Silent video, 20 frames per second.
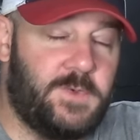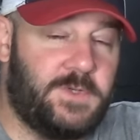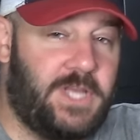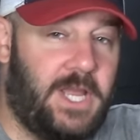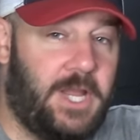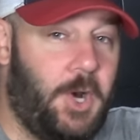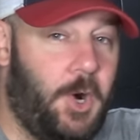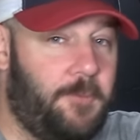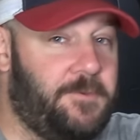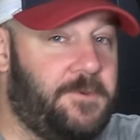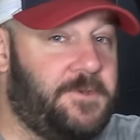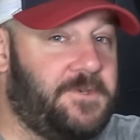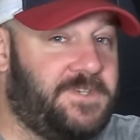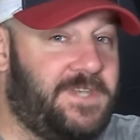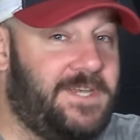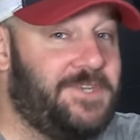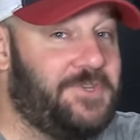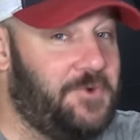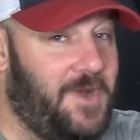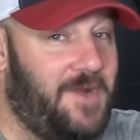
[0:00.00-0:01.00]
which I hope you
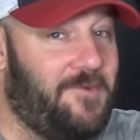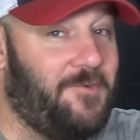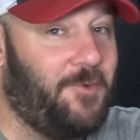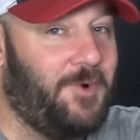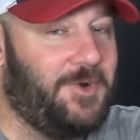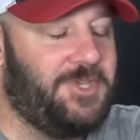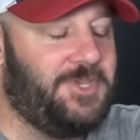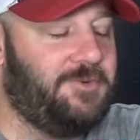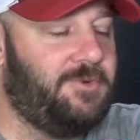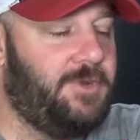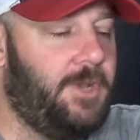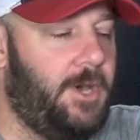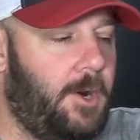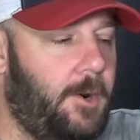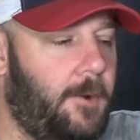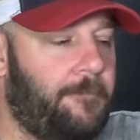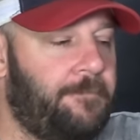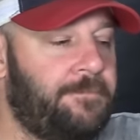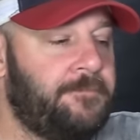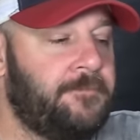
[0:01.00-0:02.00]
send to everyone you
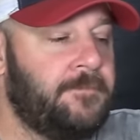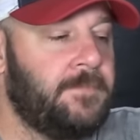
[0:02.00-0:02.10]
know,